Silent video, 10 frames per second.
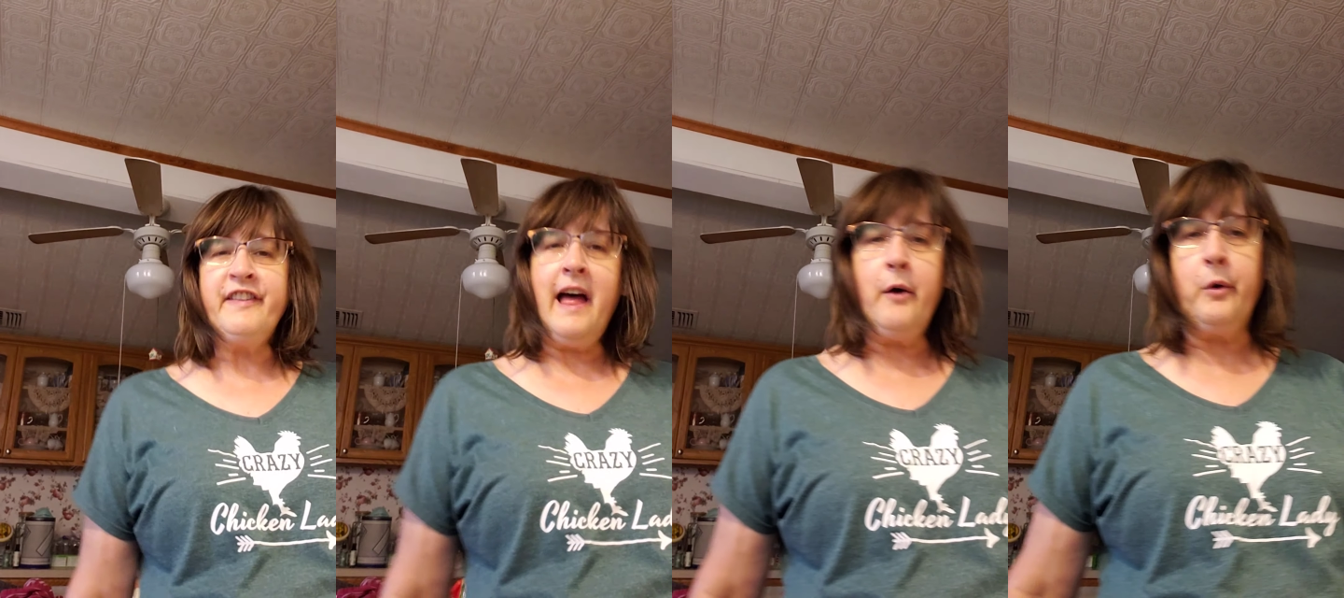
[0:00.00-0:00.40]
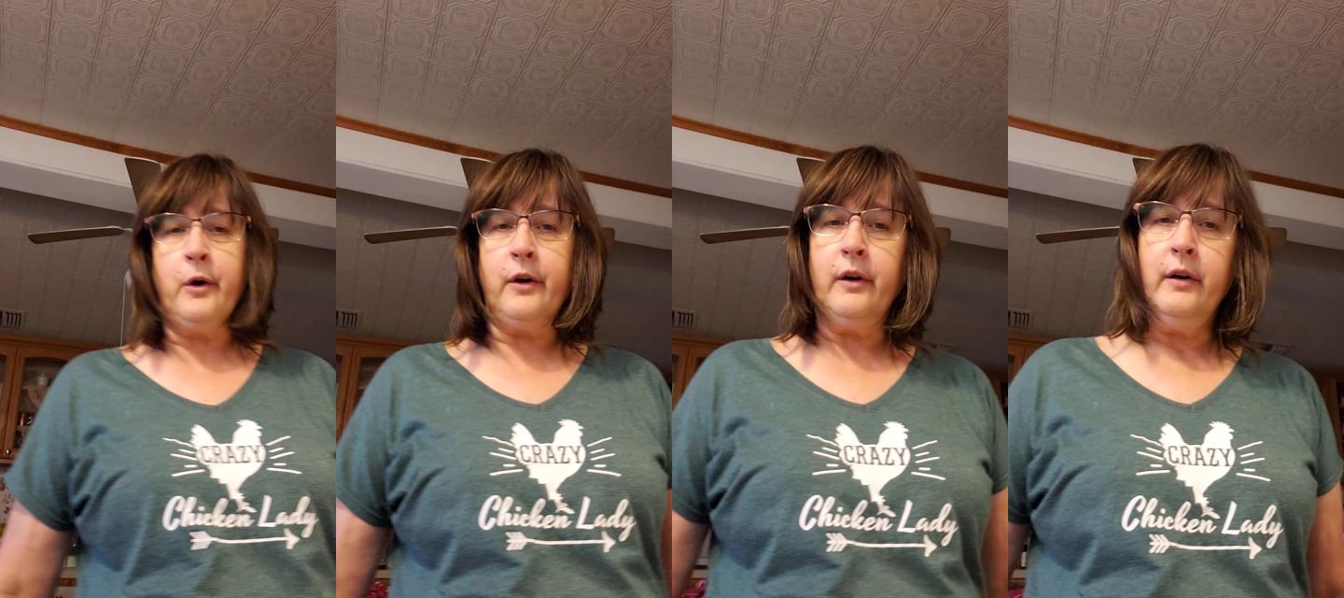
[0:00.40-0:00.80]

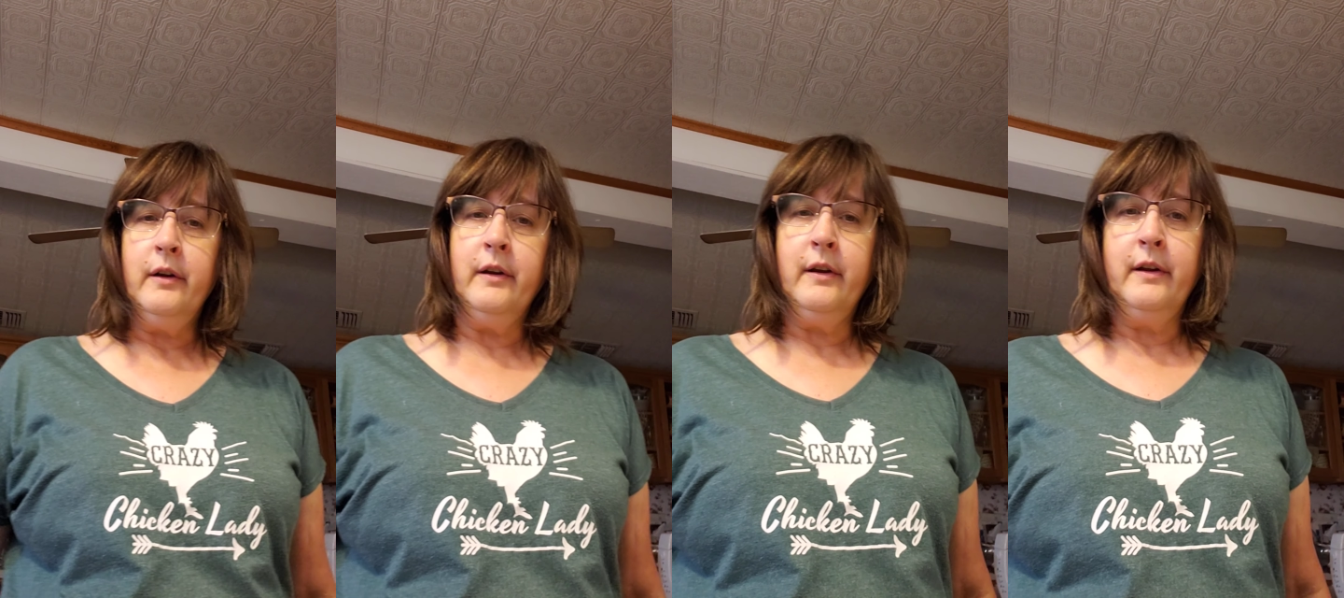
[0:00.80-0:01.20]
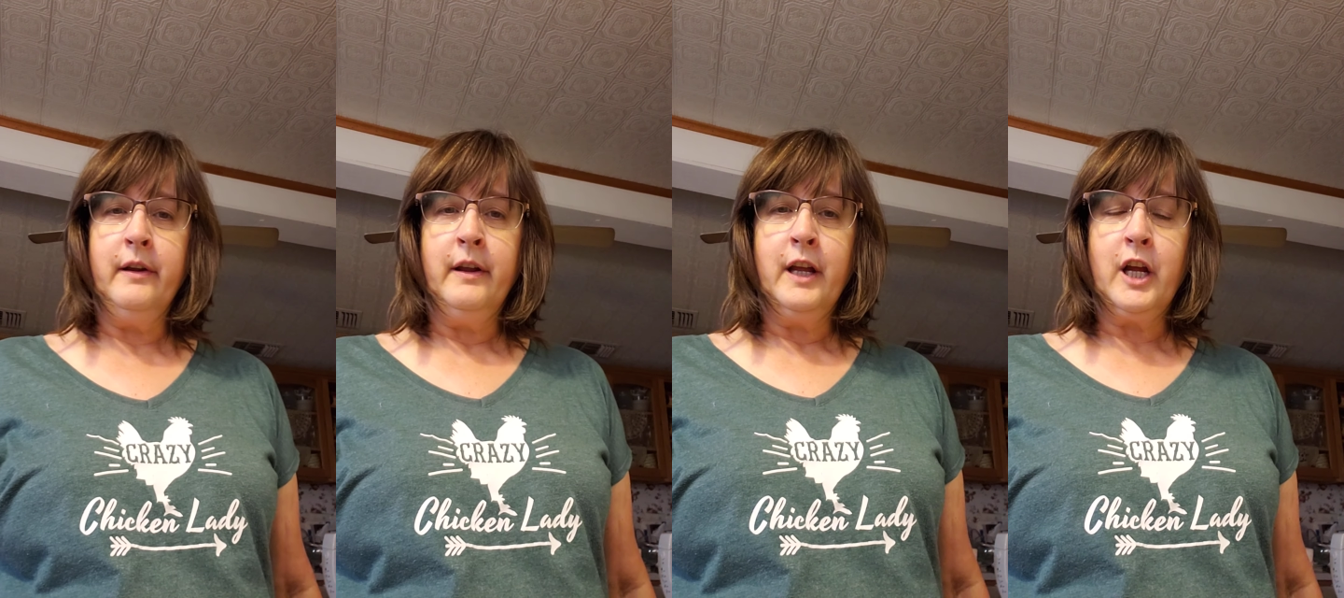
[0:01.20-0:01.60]
flour,
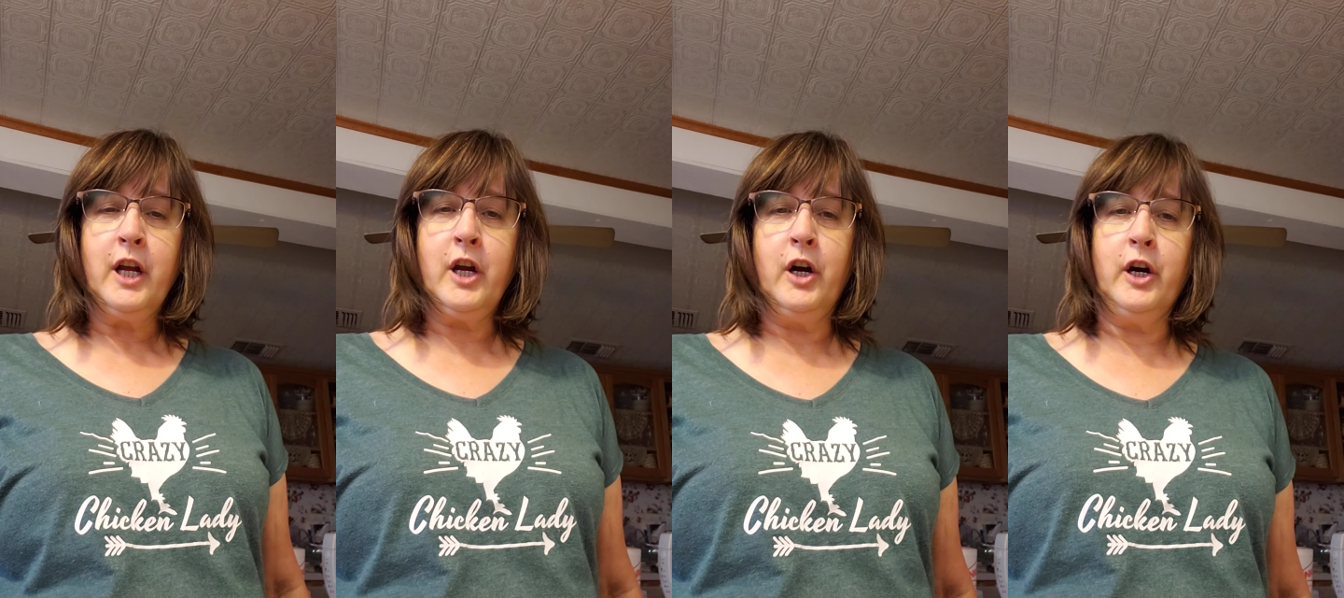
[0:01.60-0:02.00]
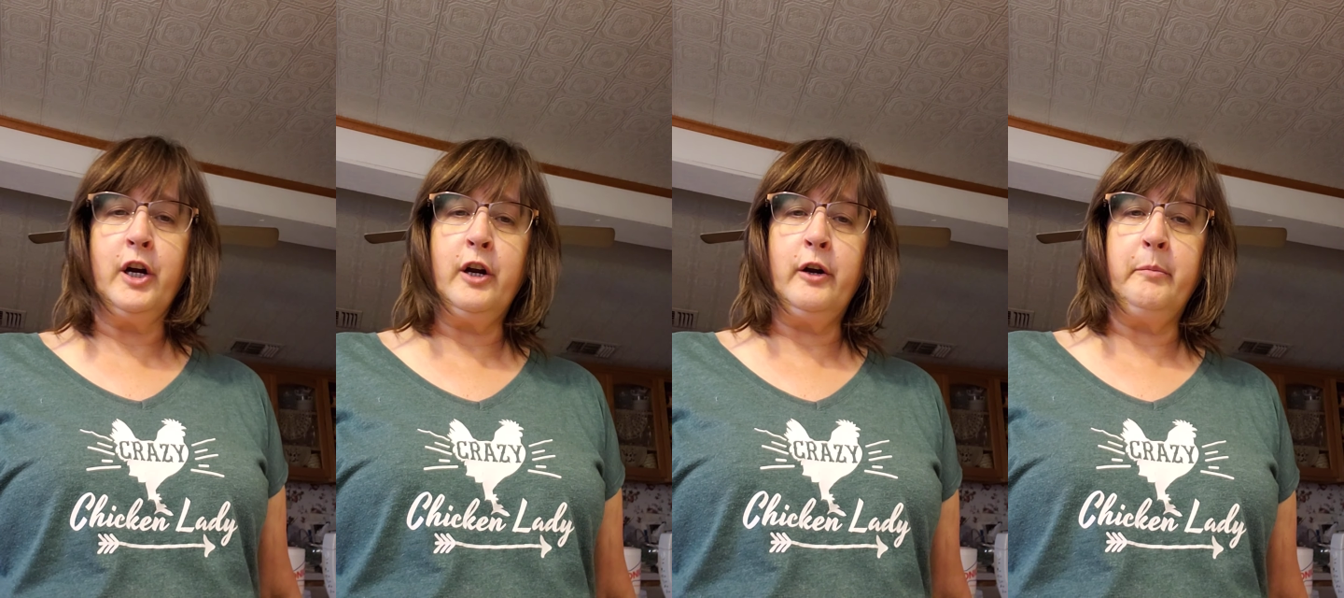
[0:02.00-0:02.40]

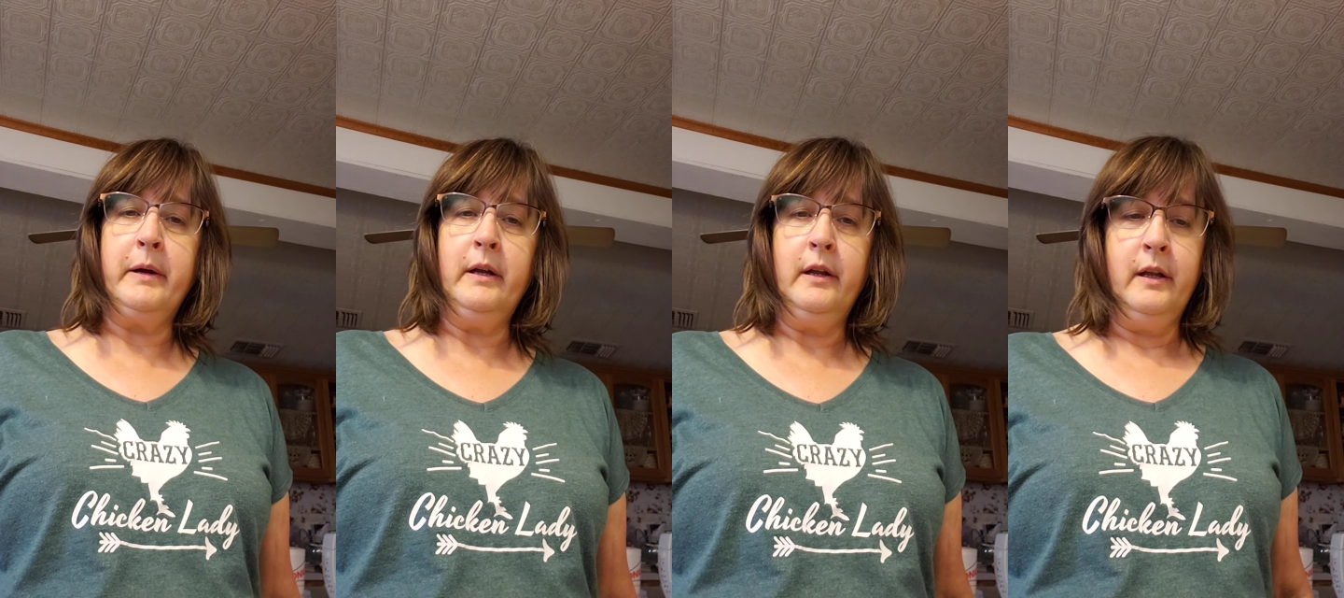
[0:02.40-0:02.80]
carb,